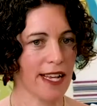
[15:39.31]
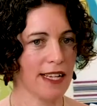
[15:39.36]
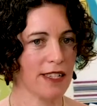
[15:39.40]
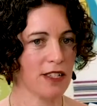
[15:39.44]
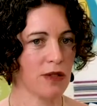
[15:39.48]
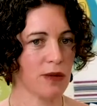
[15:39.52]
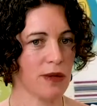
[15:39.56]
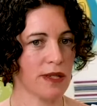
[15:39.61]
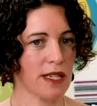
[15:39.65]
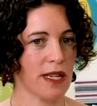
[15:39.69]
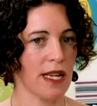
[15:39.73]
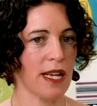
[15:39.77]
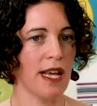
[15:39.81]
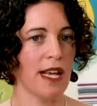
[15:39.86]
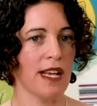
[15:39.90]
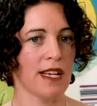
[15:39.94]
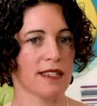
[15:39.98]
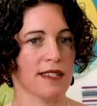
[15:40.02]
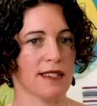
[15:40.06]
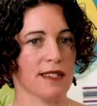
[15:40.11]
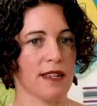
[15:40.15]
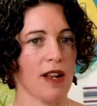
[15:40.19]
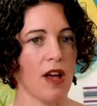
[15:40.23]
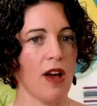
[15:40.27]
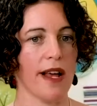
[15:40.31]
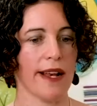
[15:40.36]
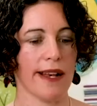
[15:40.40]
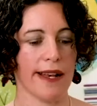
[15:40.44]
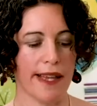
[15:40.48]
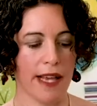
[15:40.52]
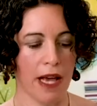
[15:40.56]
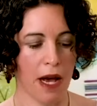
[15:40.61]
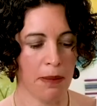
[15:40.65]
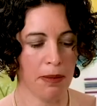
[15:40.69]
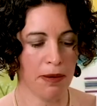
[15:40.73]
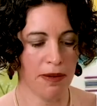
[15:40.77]
do it slightly
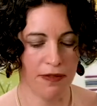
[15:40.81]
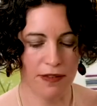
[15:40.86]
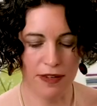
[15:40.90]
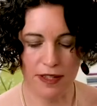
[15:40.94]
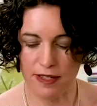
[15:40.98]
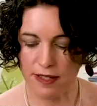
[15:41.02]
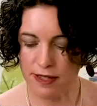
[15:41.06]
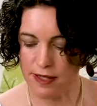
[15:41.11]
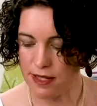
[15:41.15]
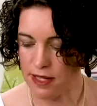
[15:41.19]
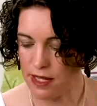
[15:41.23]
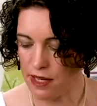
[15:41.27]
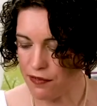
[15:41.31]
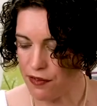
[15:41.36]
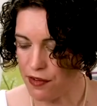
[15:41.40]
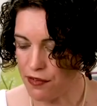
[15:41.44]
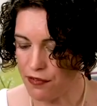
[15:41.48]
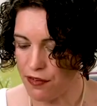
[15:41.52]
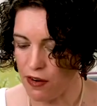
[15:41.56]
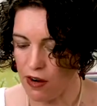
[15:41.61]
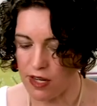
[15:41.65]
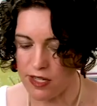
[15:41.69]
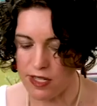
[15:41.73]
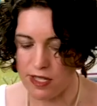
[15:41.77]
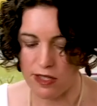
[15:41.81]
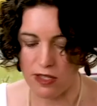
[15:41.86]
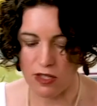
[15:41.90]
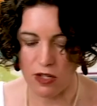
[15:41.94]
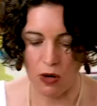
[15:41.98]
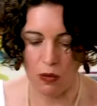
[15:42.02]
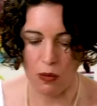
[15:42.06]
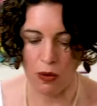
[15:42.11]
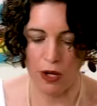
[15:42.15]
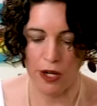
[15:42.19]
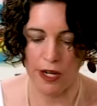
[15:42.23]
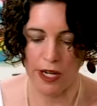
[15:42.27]
up if you find it's not
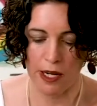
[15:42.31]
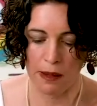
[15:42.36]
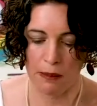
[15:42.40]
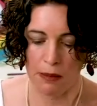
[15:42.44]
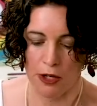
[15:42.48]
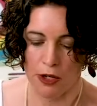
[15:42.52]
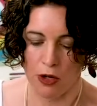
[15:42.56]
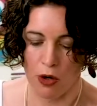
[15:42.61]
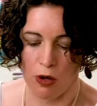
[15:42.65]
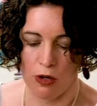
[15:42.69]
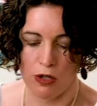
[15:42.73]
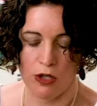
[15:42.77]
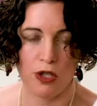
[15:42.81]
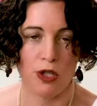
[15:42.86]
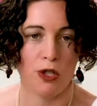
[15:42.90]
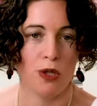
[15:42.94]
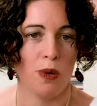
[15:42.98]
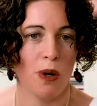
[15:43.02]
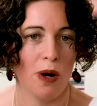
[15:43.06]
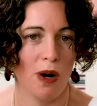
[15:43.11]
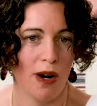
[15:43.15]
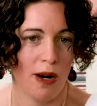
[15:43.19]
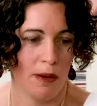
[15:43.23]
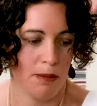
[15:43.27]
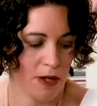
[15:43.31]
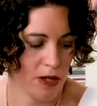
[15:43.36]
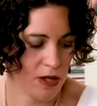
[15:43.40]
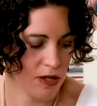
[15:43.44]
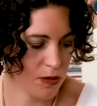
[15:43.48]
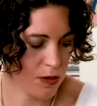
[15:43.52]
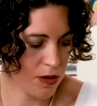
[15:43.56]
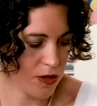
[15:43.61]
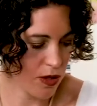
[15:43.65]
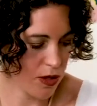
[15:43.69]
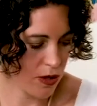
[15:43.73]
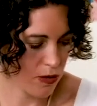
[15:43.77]
working, but not too high because
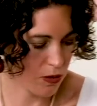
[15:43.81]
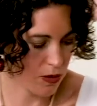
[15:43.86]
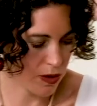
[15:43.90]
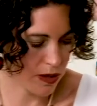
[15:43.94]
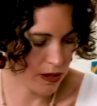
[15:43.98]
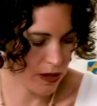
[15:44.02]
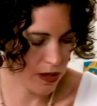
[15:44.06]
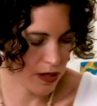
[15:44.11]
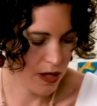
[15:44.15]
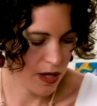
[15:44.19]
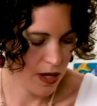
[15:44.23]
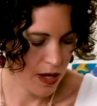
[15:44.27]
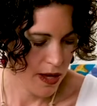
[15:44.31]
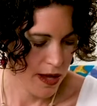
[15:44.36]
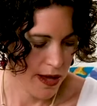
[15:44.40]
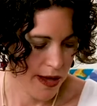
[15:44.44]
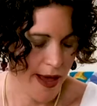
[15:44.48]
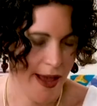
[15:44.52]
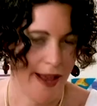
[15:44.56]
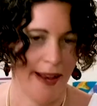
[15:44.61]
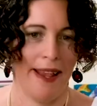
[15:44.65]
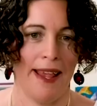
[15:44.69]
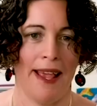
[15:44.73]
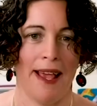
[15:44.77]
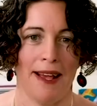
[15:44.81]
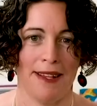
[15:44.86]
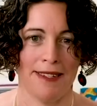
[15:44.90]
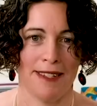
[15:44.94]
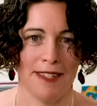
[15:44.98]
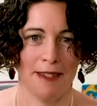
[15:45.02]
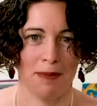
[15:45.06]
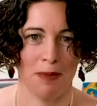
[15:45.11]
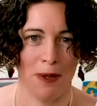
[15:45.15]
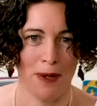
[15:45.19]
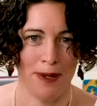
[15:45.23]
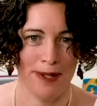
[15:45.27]
we don't want any houses
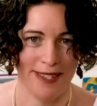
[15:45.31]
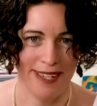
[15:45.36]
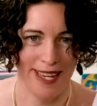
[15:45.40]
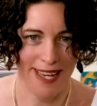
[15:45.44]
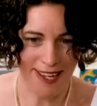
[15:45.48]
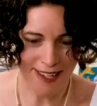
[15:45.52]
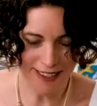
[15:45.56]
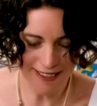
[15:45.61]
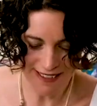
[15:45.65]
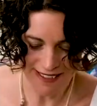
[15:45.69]
burnt down.